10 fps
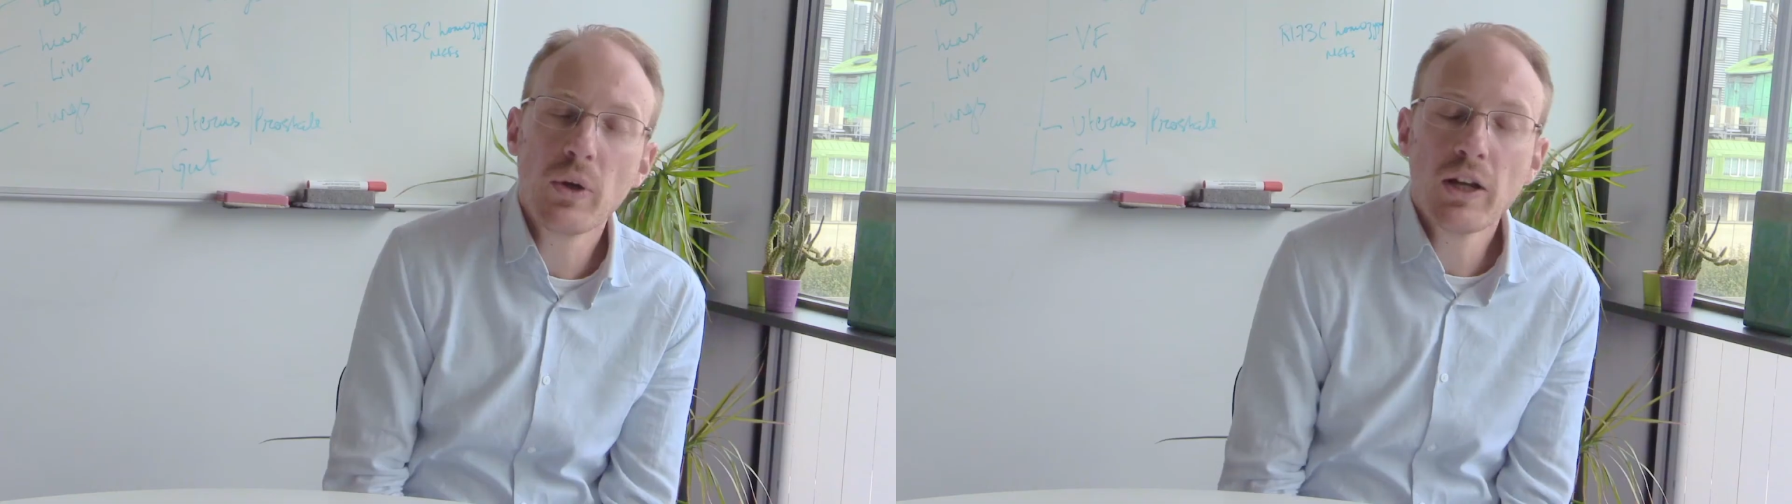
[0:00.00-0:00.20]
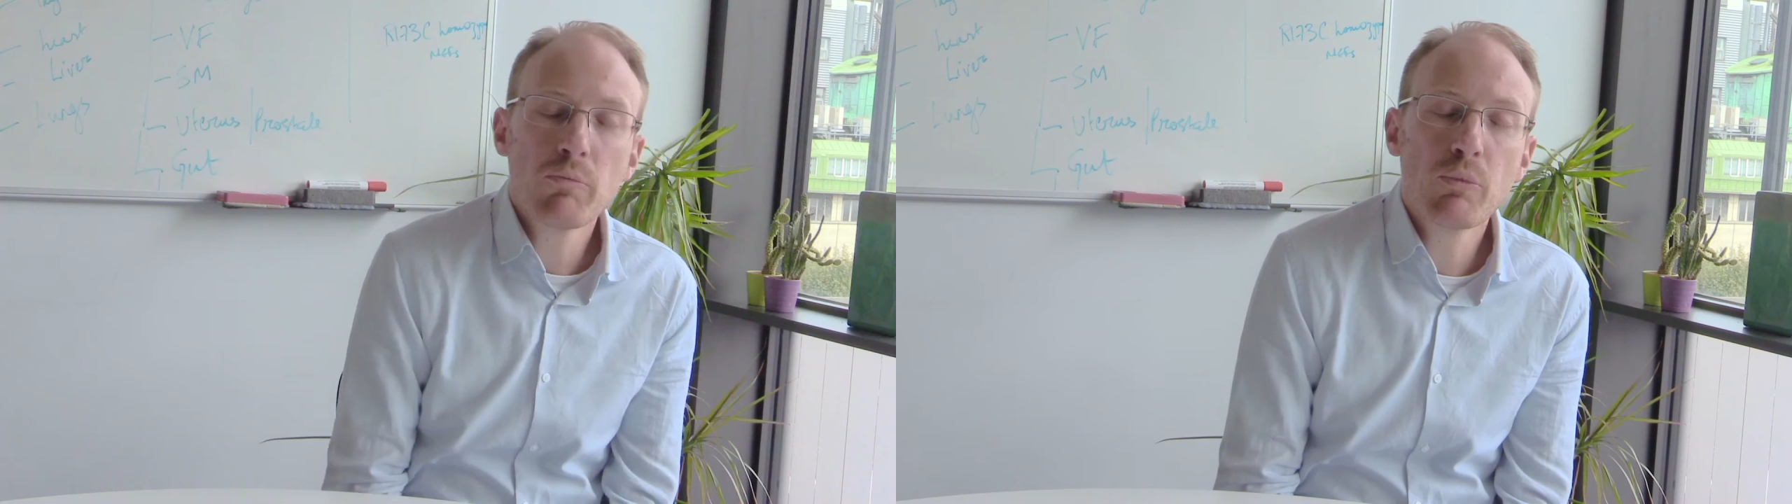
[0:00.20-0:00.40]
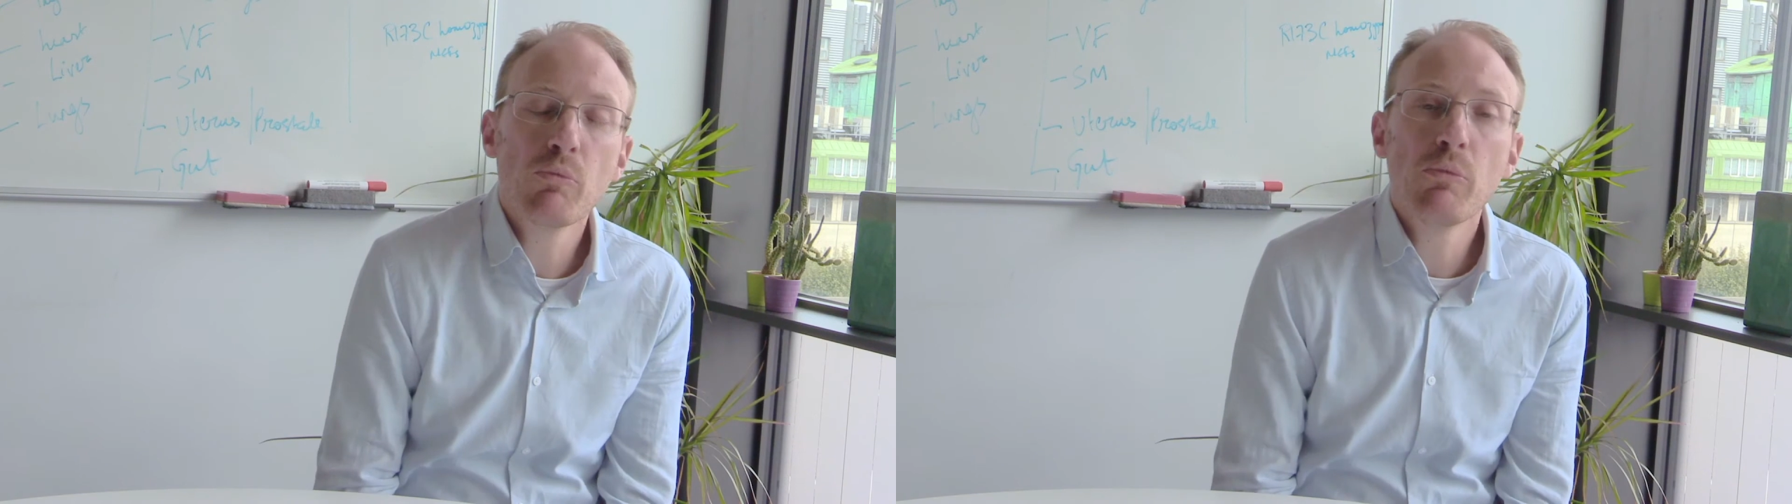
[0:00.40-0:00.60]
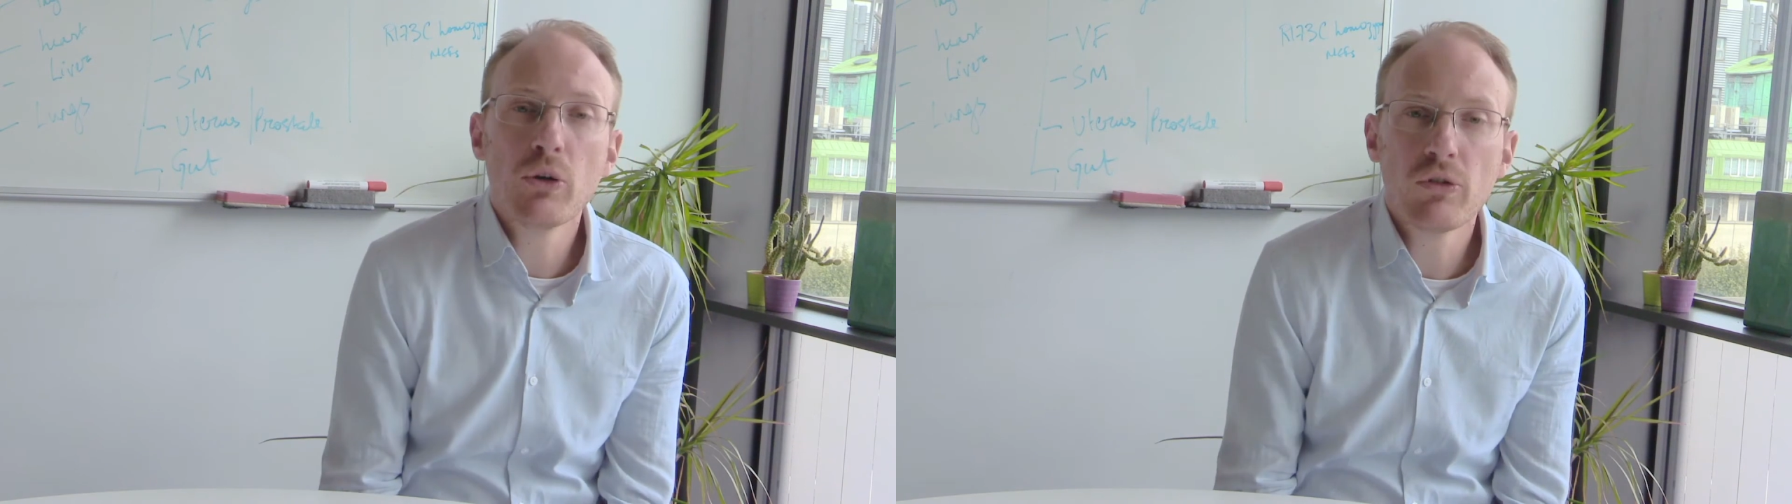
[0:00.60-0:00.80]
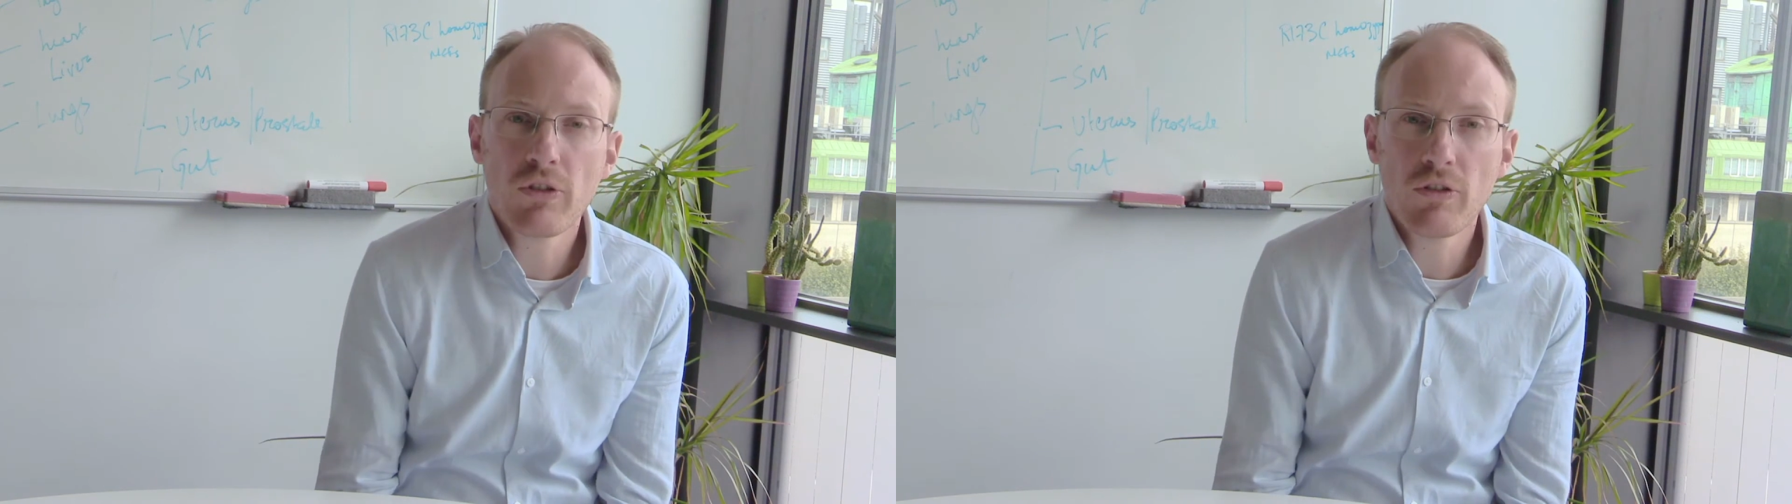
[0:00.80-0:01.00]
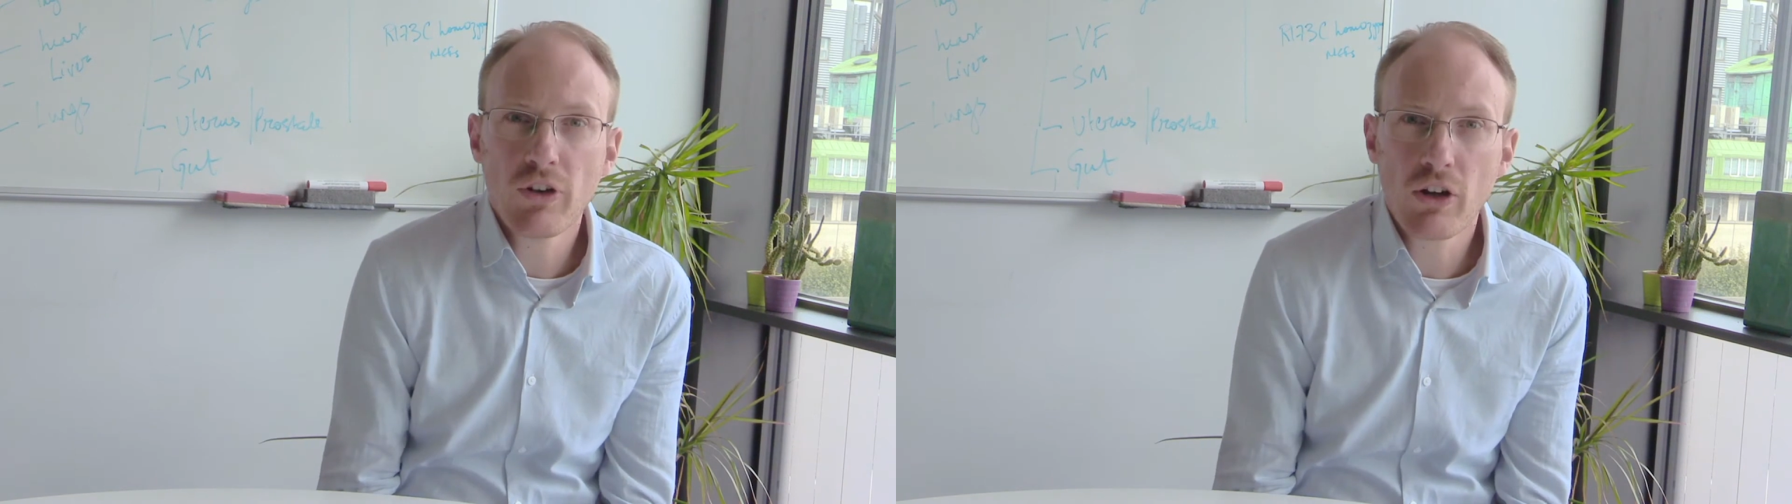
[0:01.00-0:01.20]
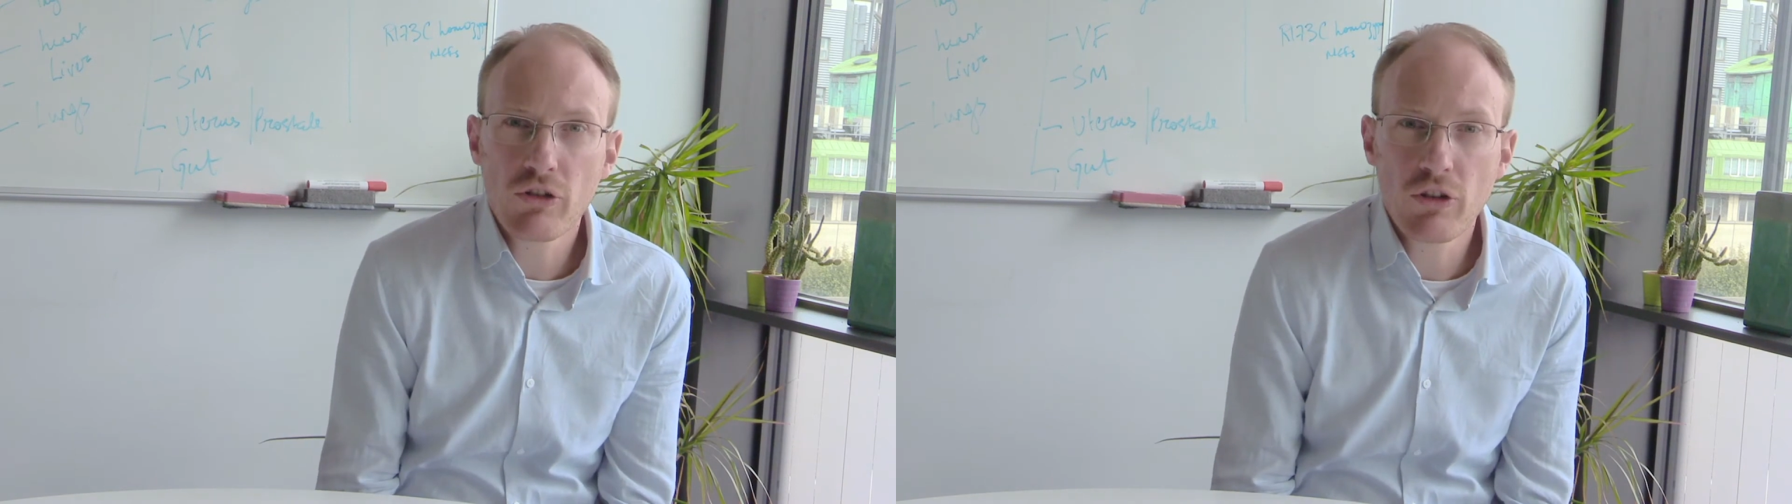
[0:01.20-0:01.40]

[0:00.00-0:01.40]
we can promote the function